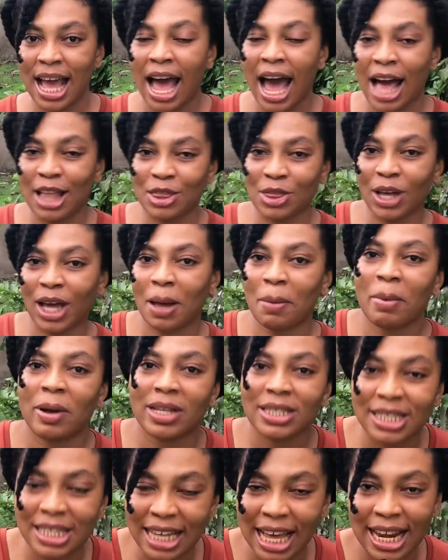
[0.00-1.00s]
and talk
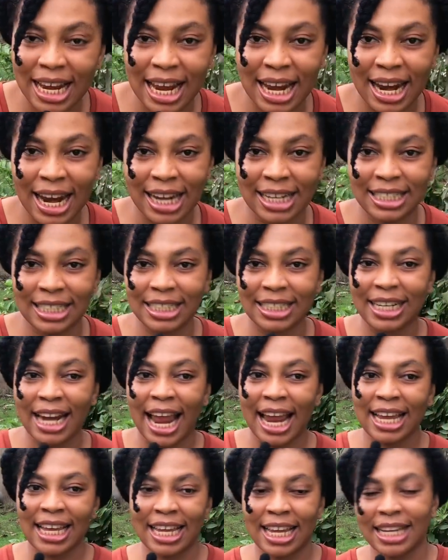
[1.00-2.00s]
about Ghana and
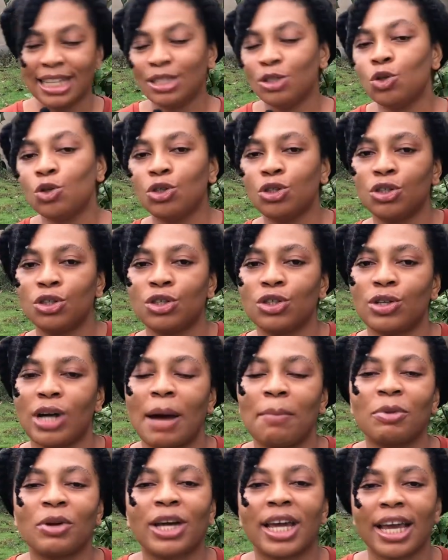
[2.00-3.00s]
Nigeria again. No.
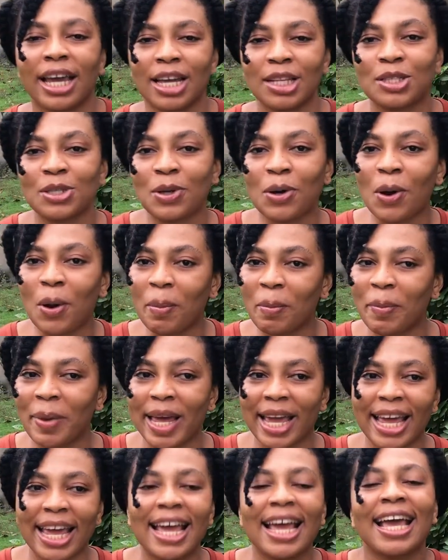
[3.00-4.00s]
I'm not here to
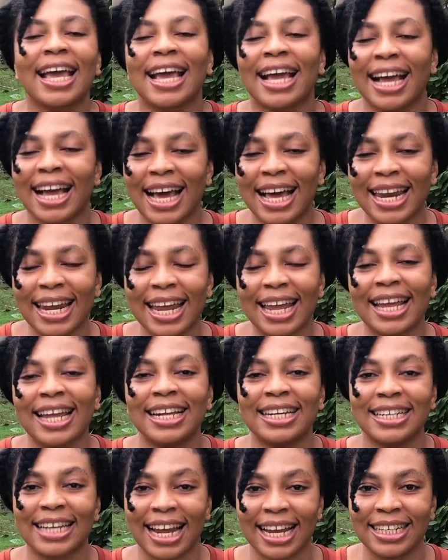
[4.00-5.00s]
compare Ghana
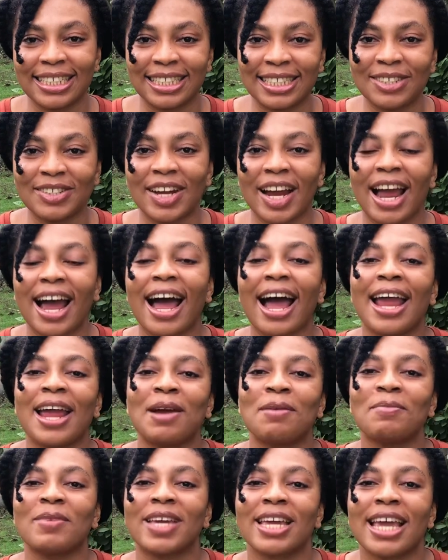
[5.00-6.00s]
and Nigeria. I
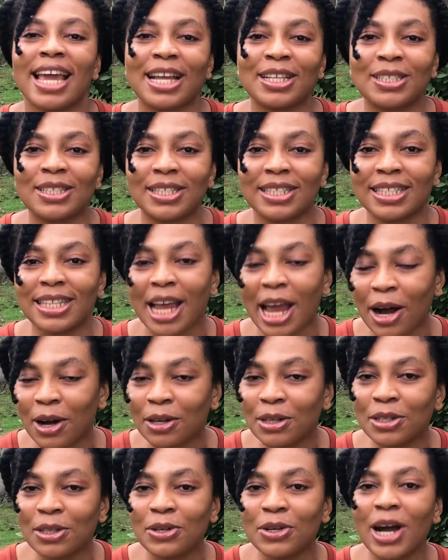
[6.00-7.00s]
am here to
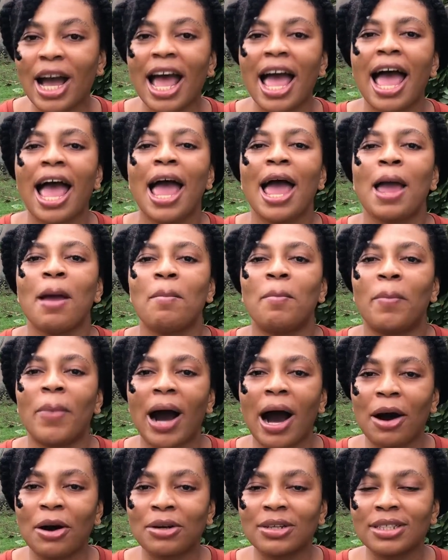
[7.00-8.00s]
tell you
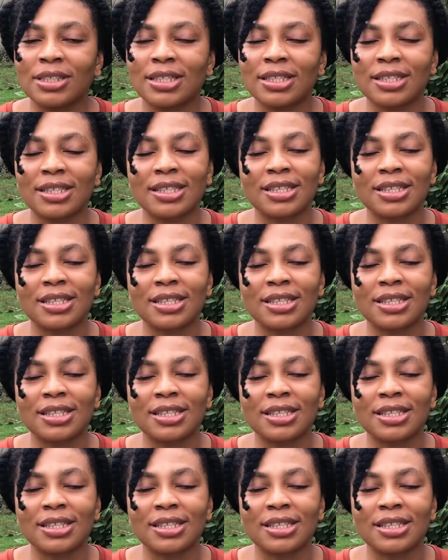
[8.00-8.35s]
about